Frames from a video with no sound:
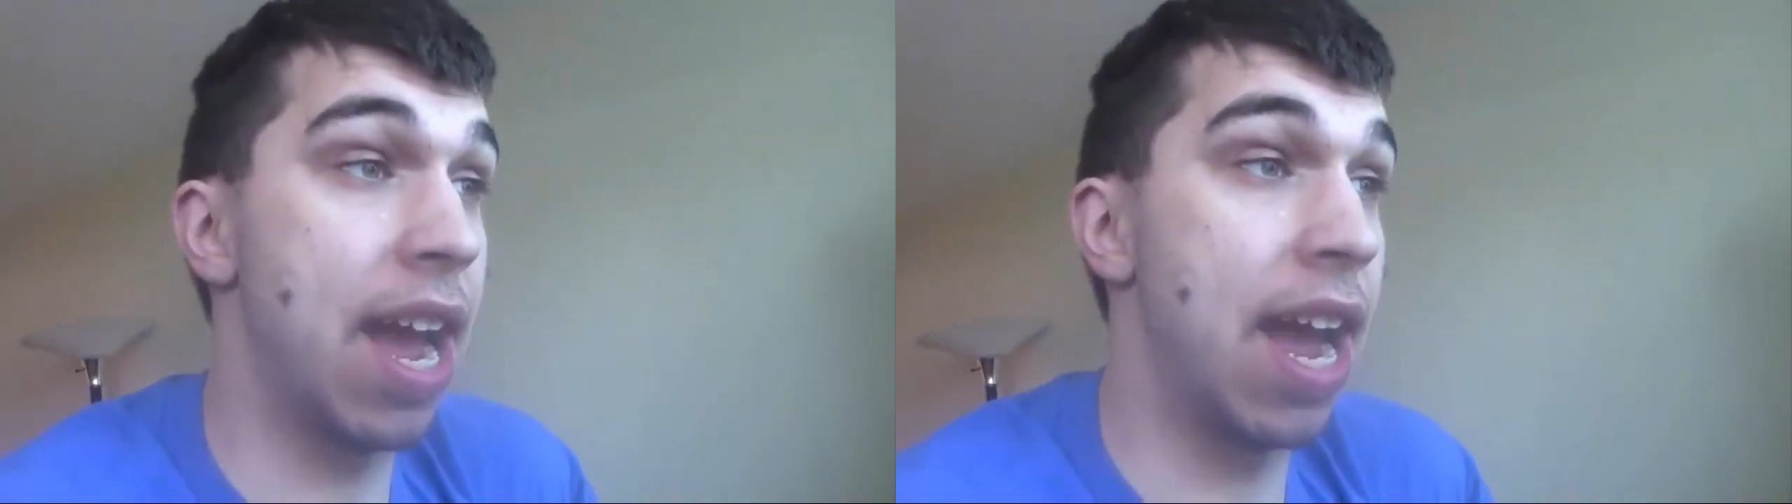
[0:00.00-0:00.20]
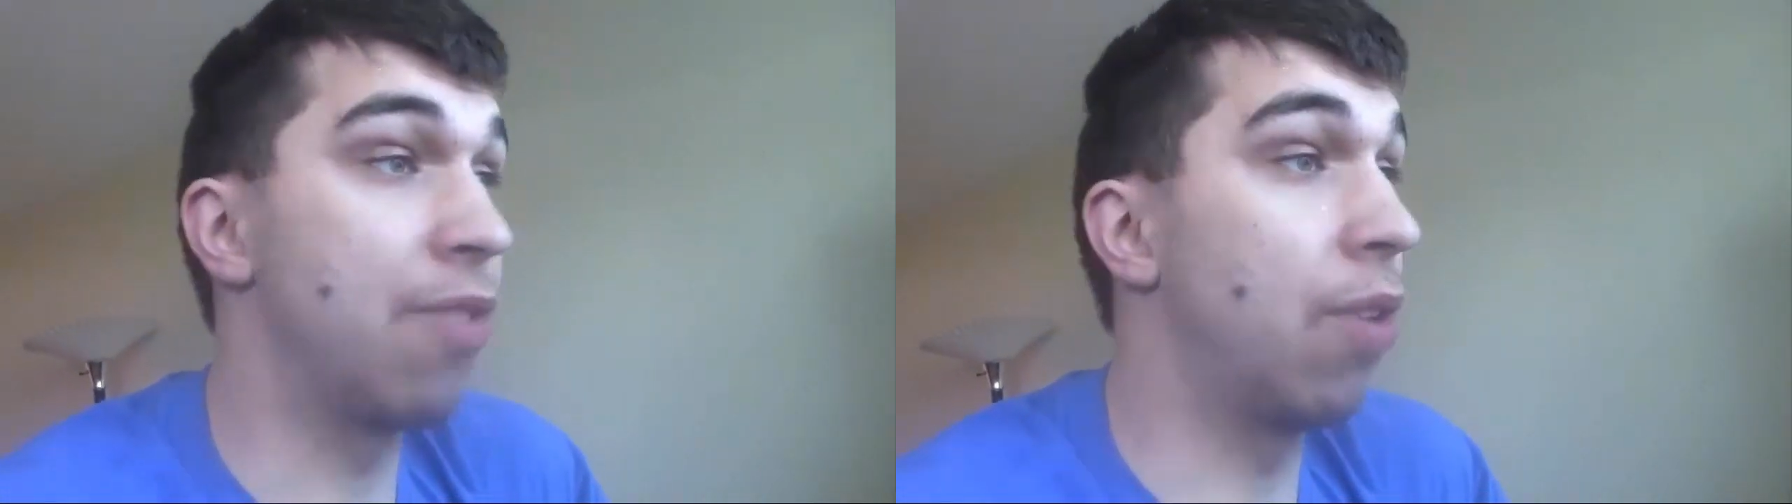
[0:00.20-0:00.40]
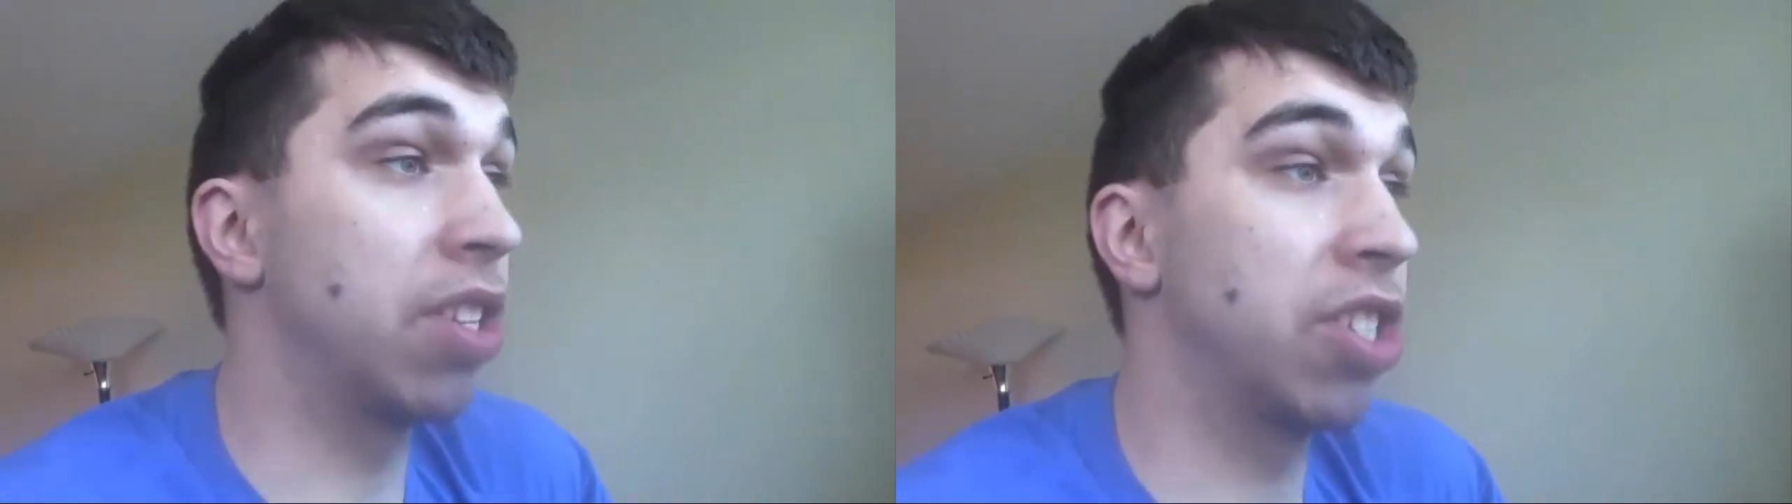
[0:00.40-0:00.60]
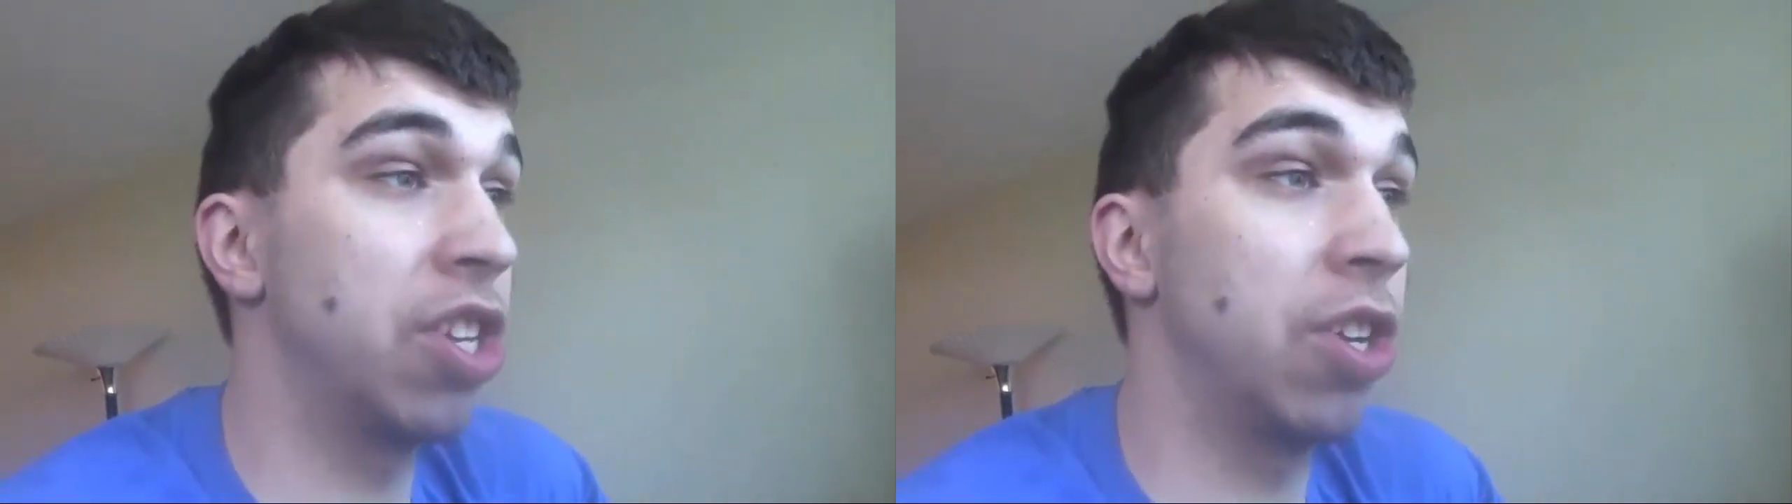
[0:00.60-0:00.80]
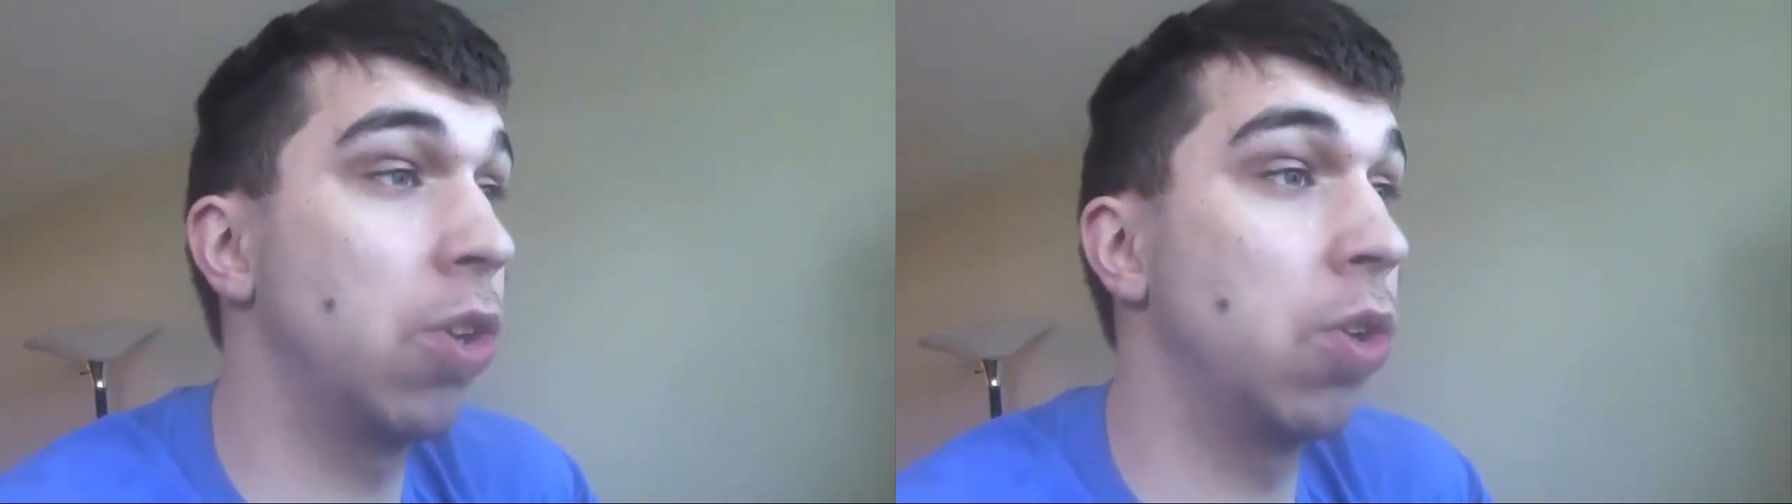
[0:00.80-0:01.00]
I want
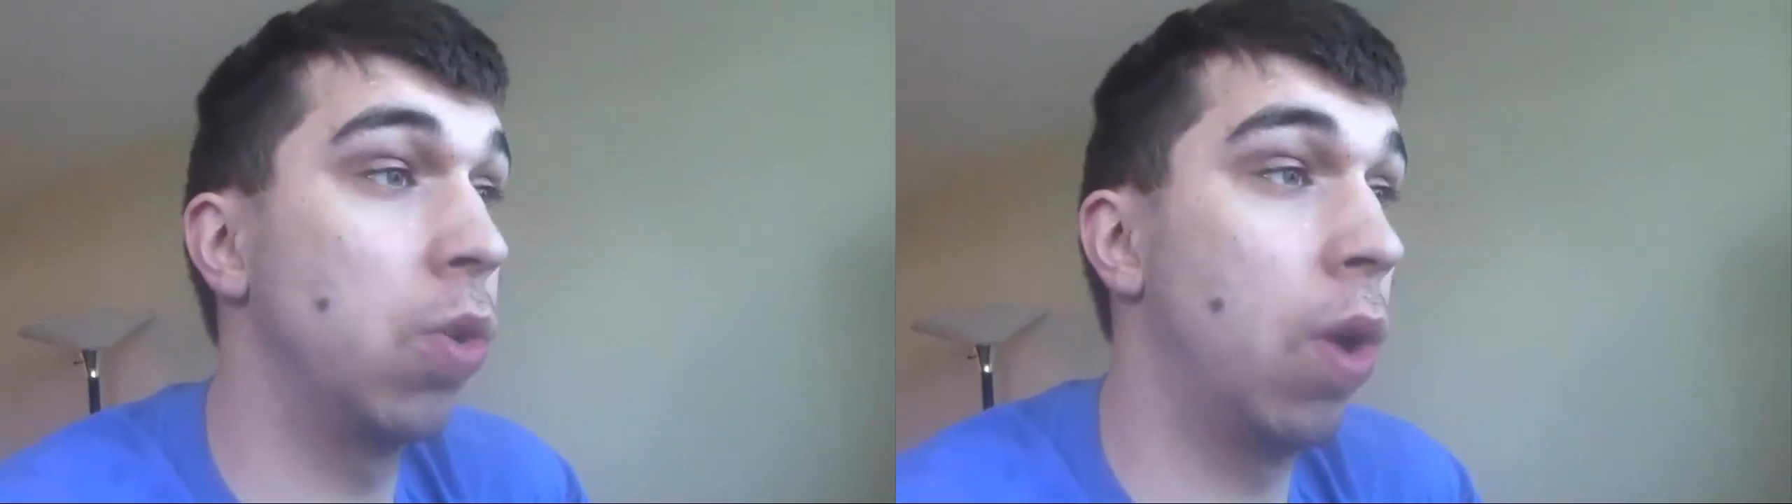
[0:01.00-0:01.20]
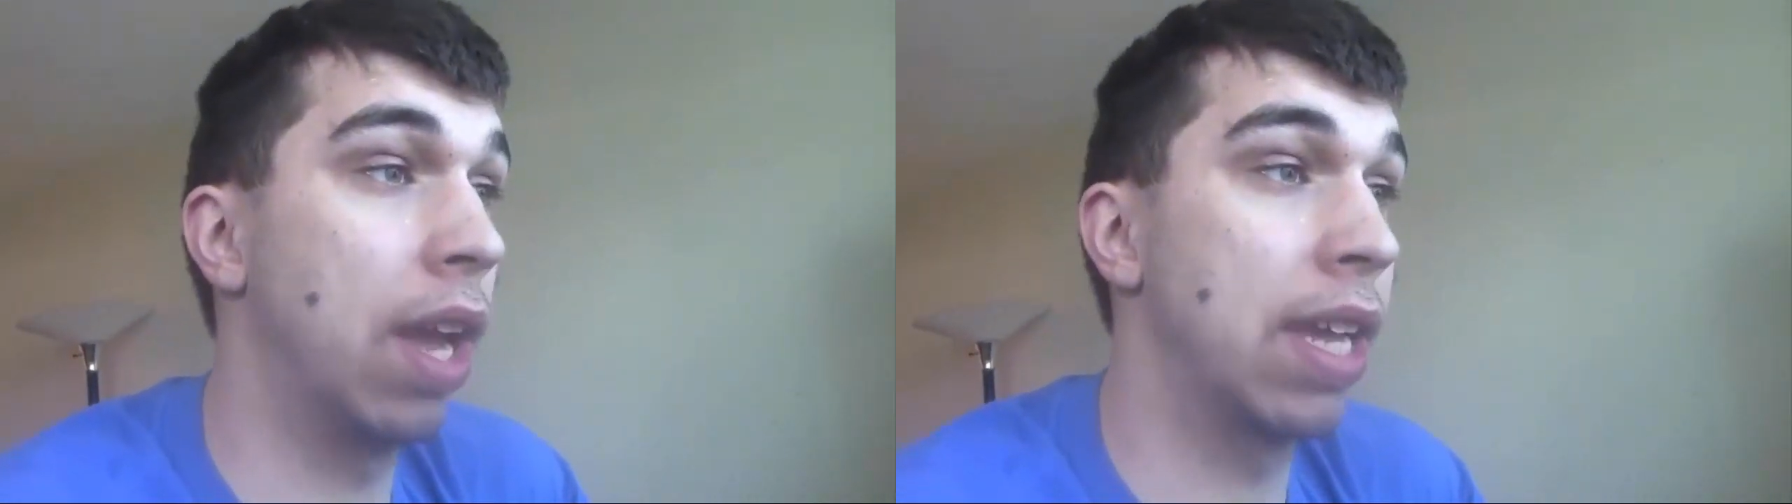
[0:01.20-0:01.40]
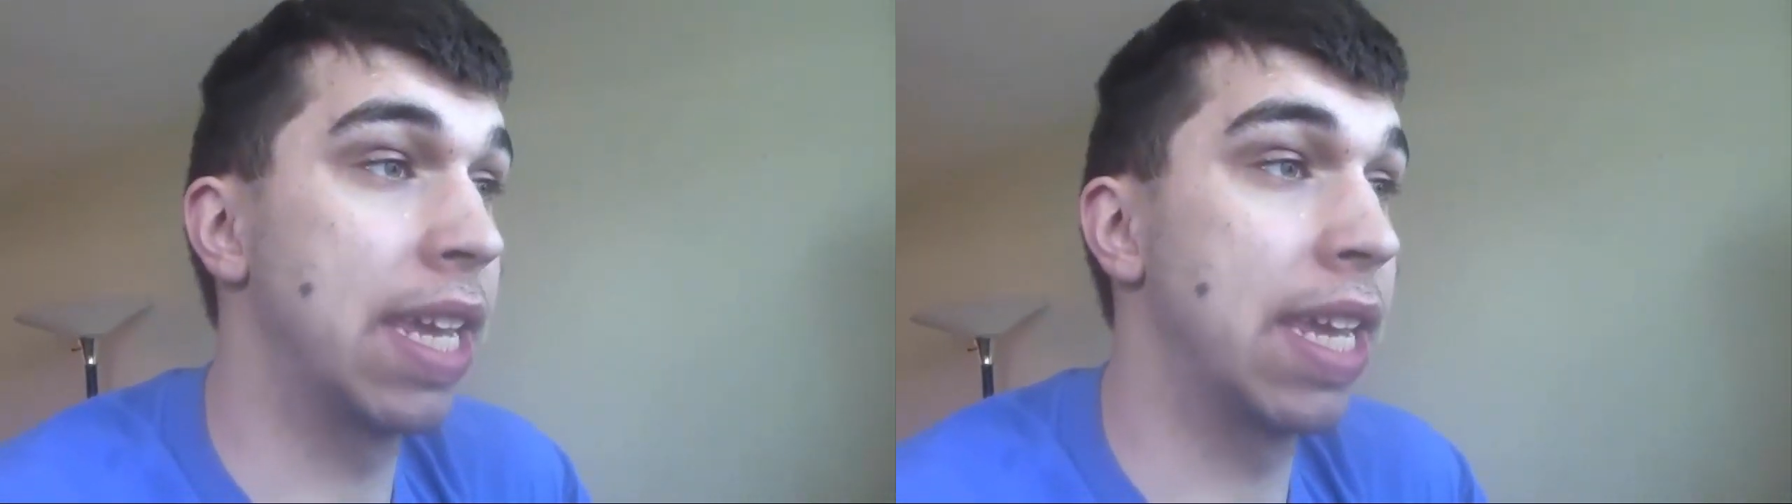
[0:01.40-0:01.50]
to